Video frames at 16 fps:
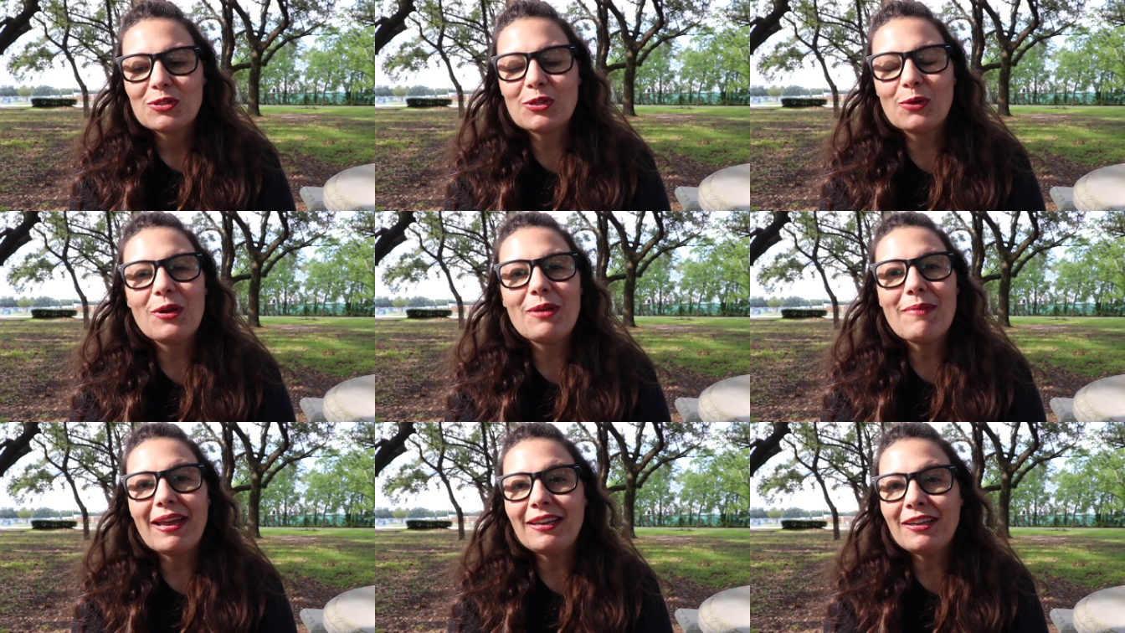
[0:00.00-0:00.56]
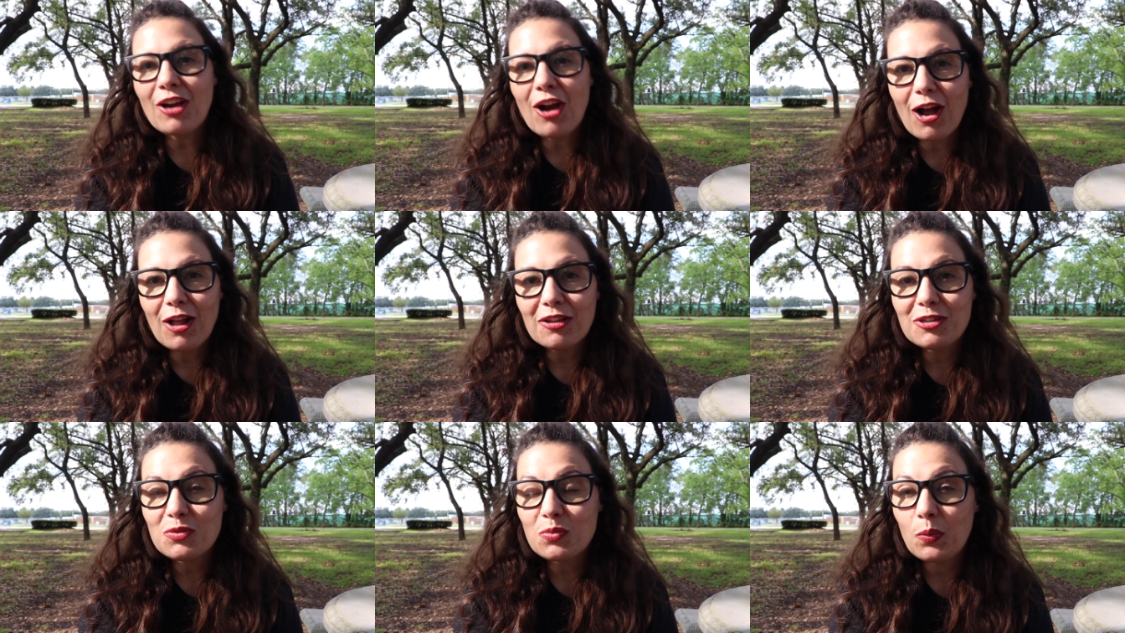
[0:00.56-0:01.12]
So we met in
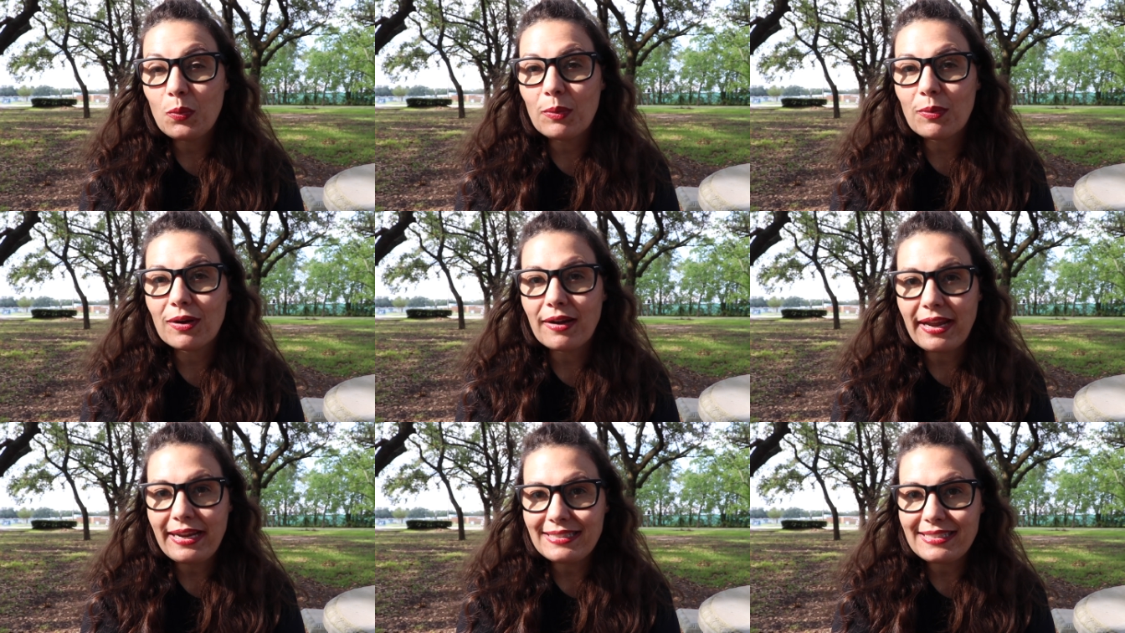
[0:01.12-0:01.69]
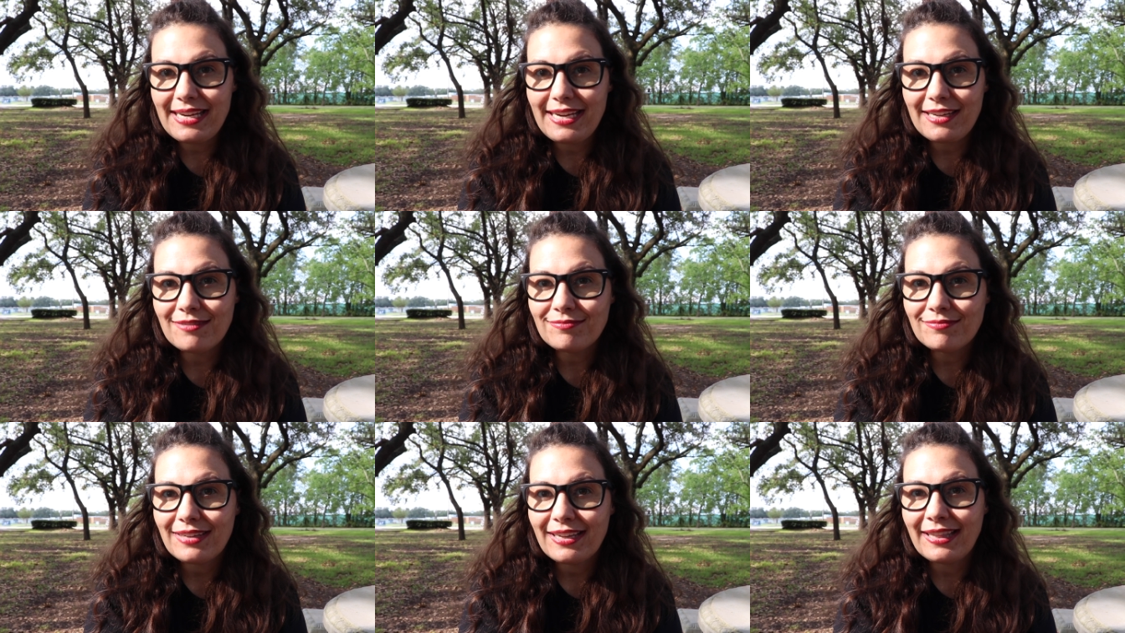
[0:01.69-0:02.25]
college when we were
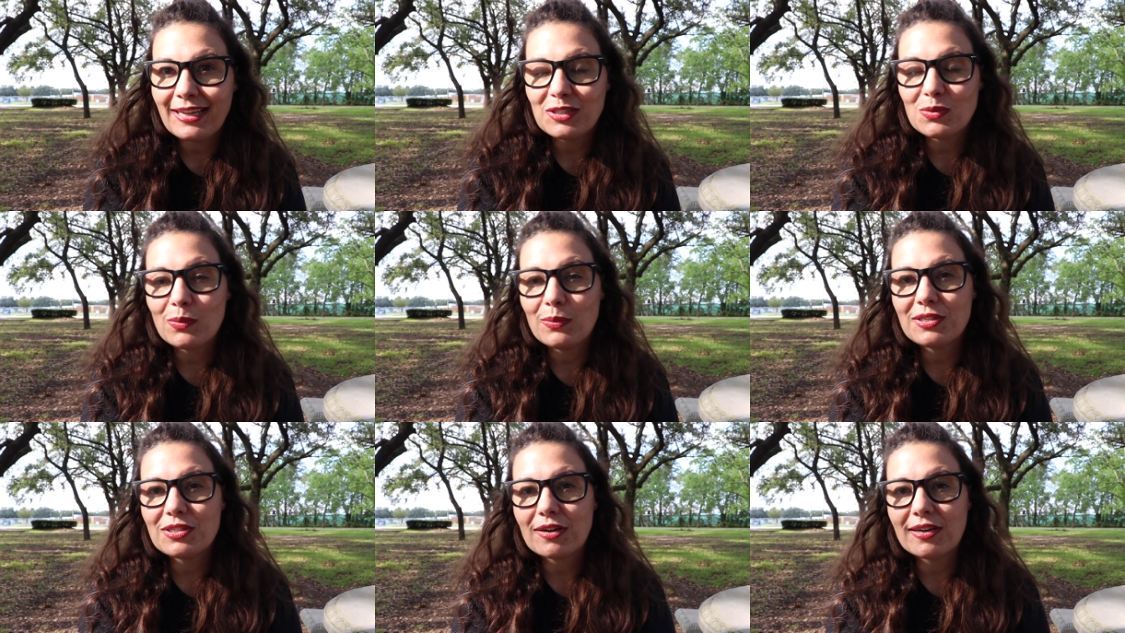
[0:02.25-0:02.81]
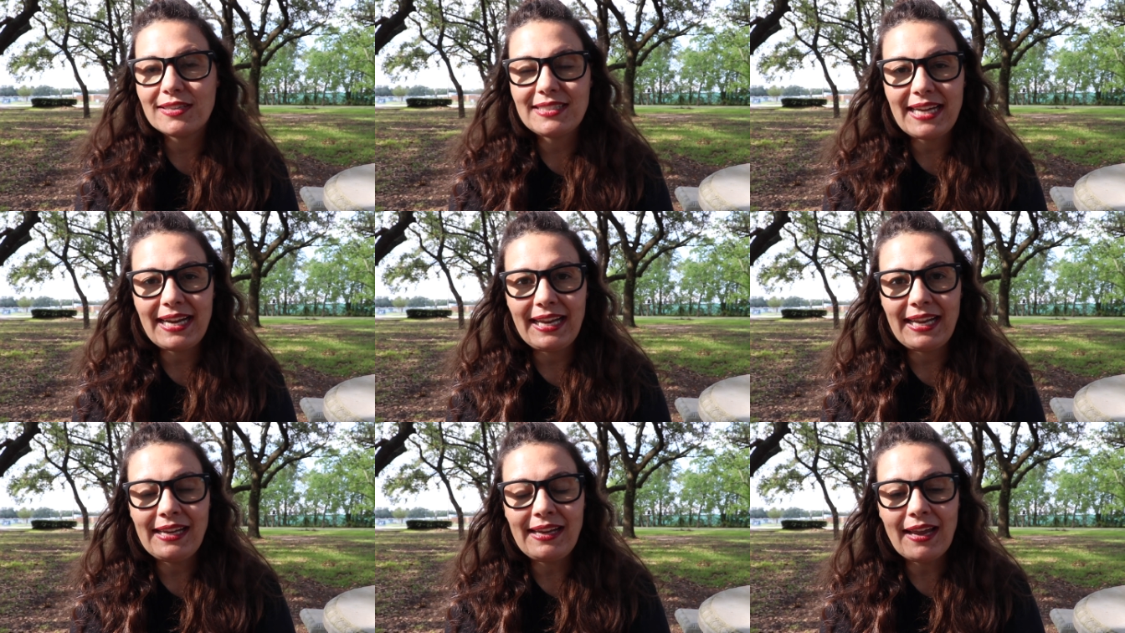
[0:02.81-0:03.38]
nineteen, and that's when we started
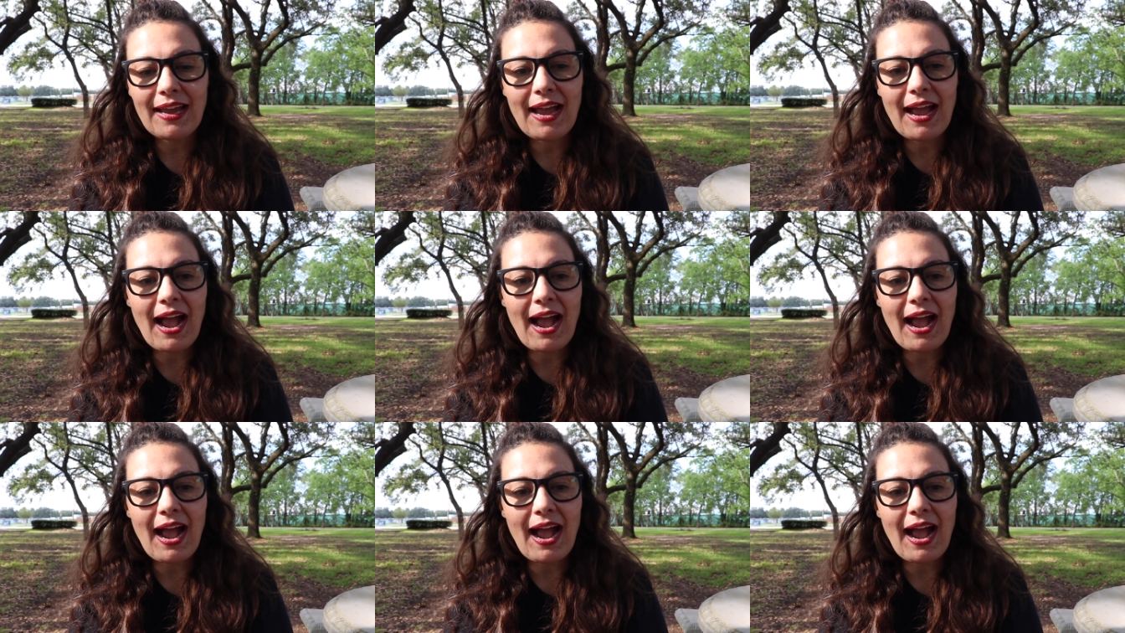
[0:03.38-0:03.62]
dating.